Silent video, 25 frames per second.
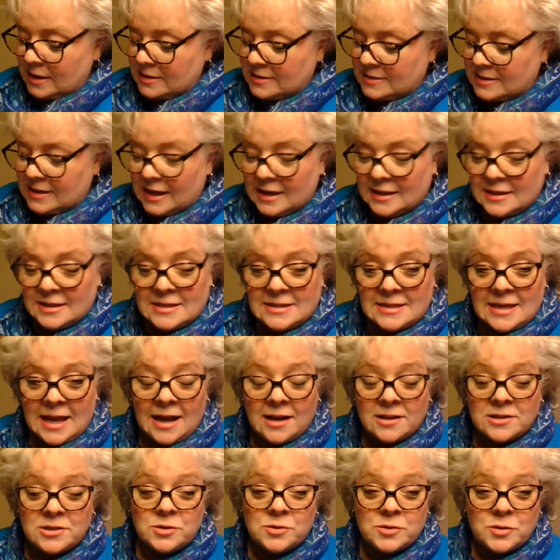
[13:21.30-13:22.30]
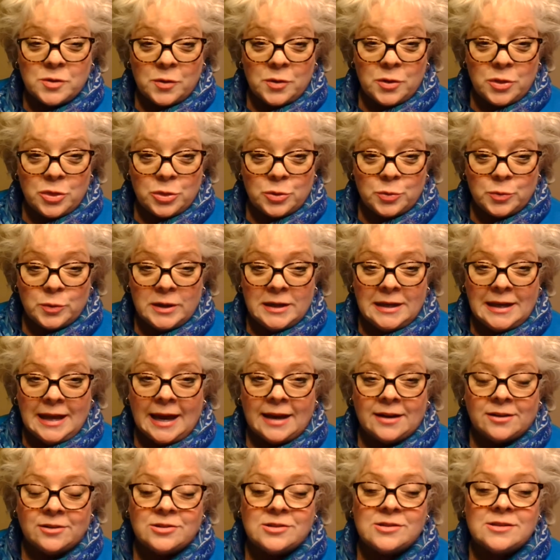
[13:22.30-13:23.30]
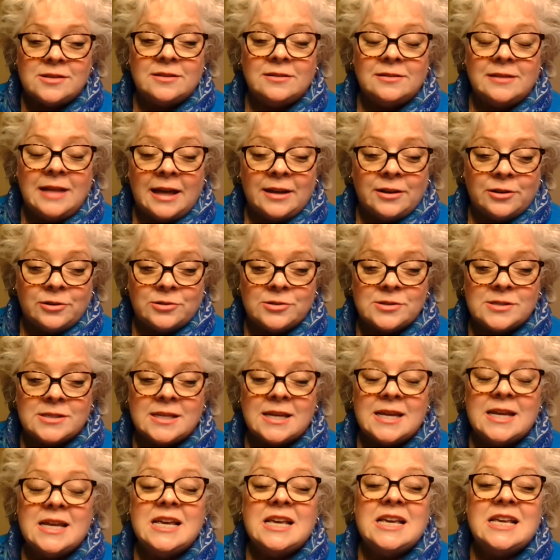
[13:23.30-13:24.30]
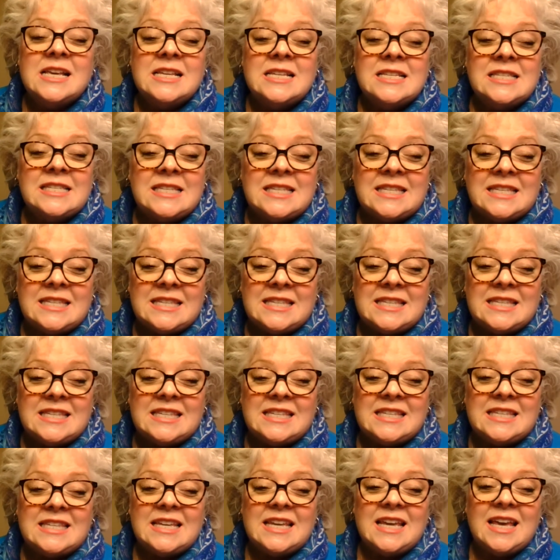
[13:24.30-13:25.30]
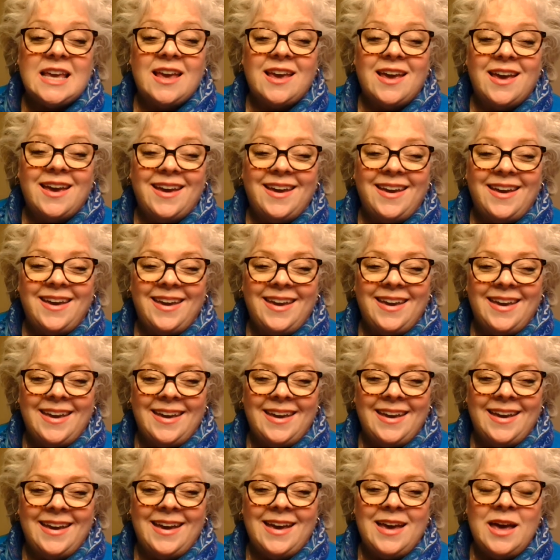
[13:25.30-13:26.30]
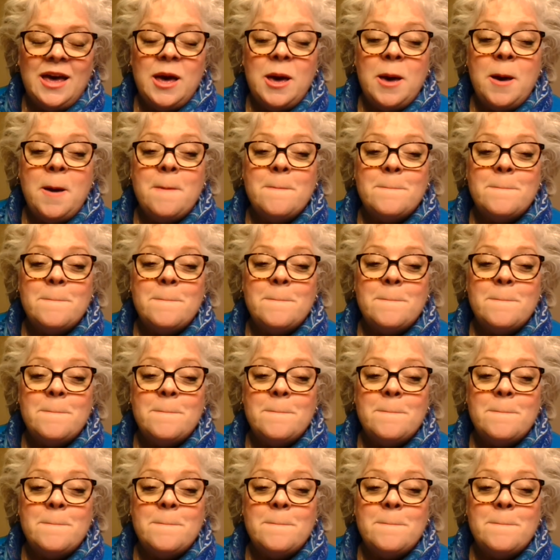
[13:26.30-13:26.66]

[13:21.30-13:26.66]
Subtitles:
Say the sounds. There's only three letters. S-I-P.